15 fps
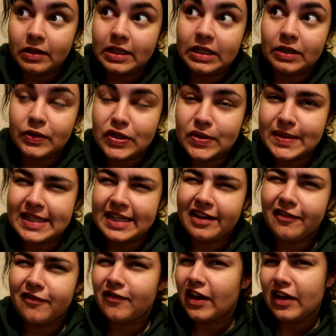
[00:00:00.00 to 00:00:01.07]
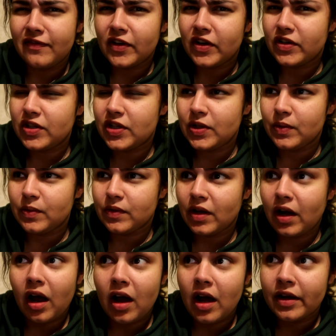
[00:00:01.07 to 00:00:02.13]
and also it's like a favour to the
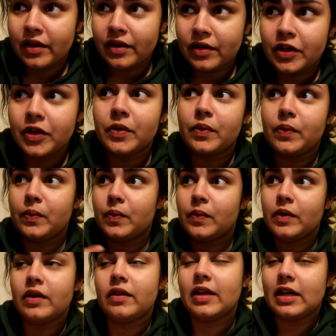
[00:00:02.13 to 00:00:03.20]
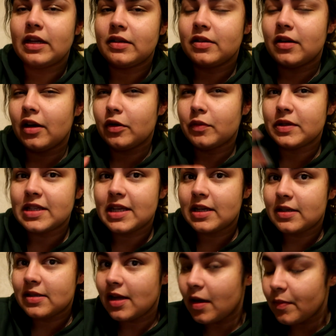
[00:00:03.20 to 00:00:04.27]
Kargan, who then in turn will send
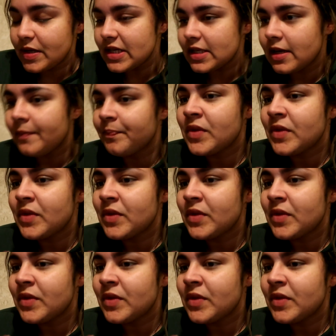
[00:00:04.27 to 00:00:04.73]
his armies.